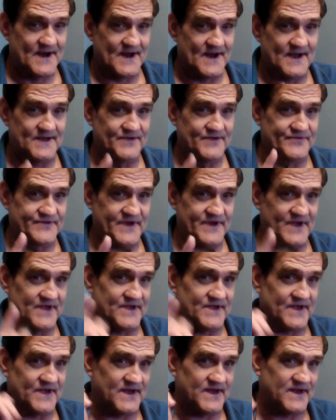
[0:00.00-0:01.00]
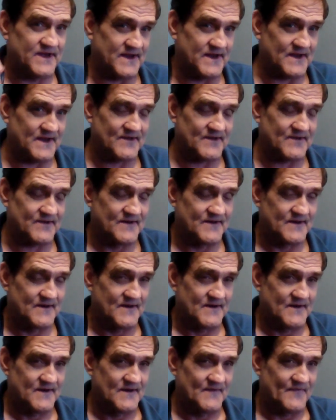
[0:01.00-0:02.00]
And he's getting the hint
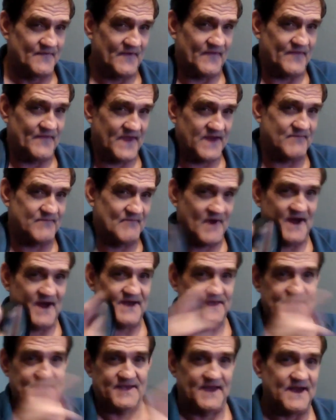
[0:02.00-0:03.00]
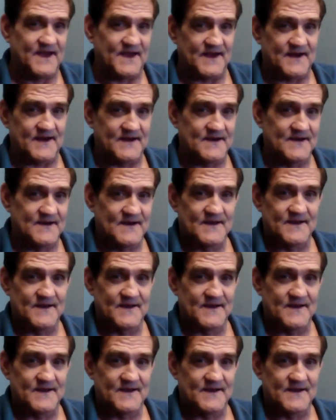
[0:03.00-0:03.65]
that they might think